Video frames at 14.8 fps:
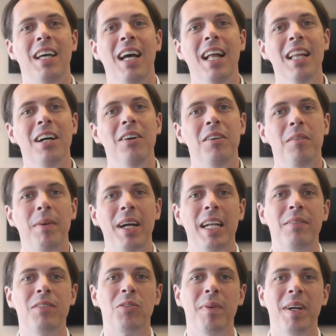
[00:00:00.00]
Hello, my
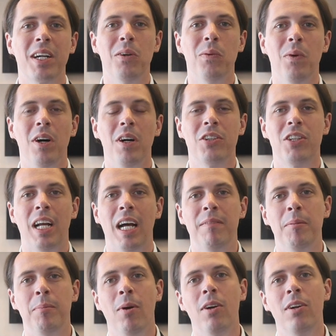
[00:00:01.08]
name is Michael Walsh.
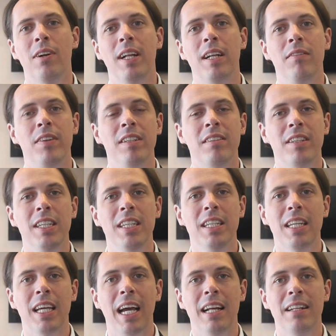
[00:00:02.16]
I'm a partner at
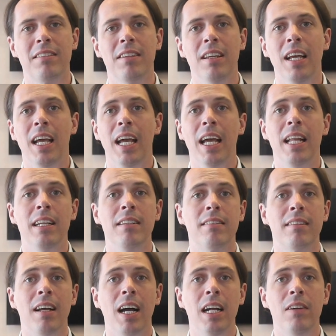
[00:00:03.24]
Avinsky & Katz, and
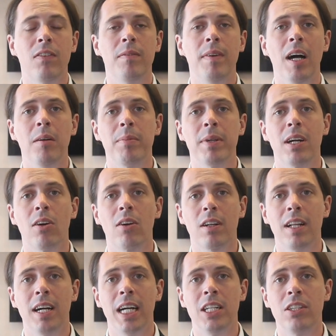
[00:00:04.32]
aside from helping our
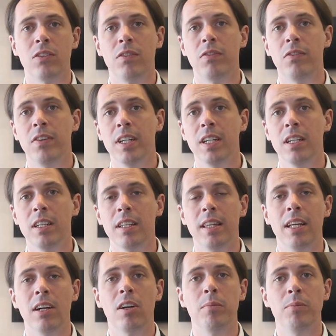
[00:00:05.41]
clients fulfill
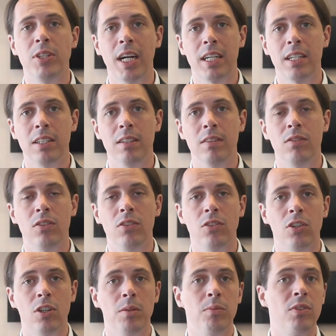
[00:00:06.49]
their objectives in
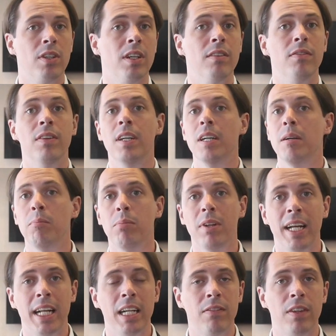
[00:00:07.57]
terms of
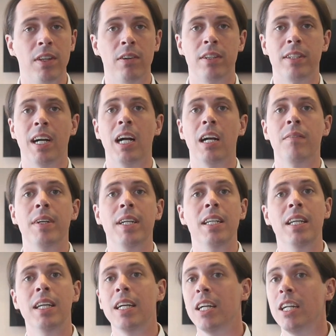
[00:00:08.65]
planning for their retirement,